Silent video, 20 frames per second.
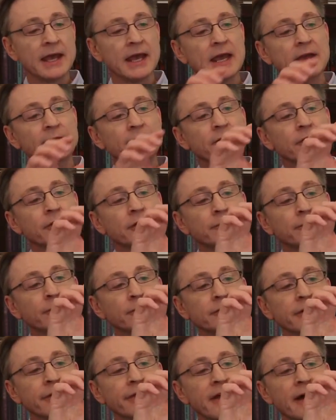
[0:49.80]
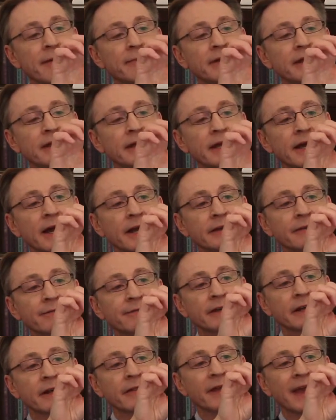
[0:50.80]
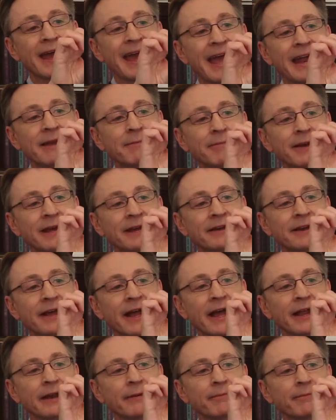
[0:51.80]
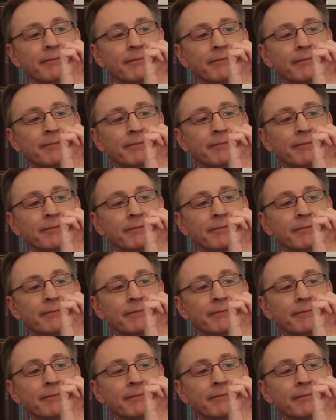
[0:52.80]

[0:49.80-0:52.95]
If you can put your thumb here and your finger there and bend it and it